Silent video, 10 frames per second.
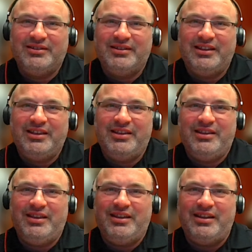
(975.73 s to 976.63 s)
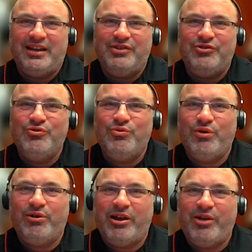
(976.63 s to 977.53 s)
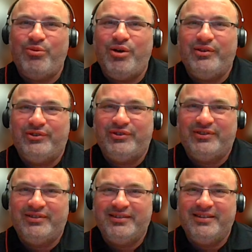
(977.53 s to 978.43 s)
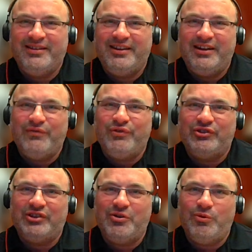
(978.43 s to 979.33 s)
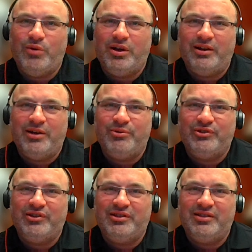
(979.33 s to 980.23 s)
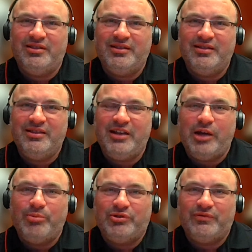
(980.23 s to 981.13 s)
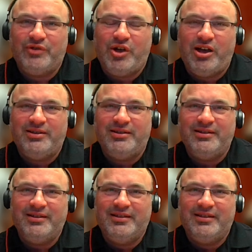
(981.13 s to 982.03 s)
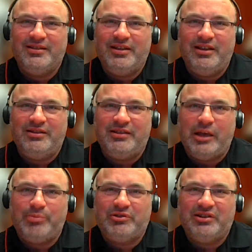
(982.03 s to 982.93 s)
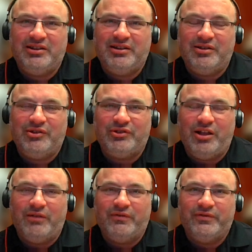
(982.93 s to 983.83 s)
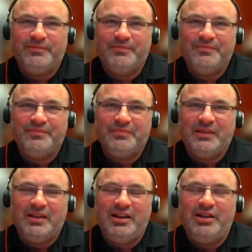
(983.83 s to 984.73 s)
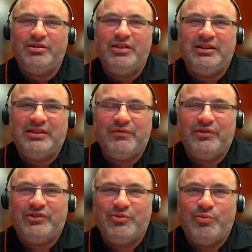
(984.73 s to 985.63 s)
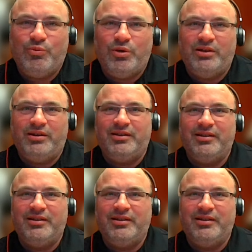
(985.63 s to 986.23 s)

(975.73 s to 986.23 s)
it, it, I knew where I was in every single one. I was in the arms of God, encapsulated in His love, and it linked every single one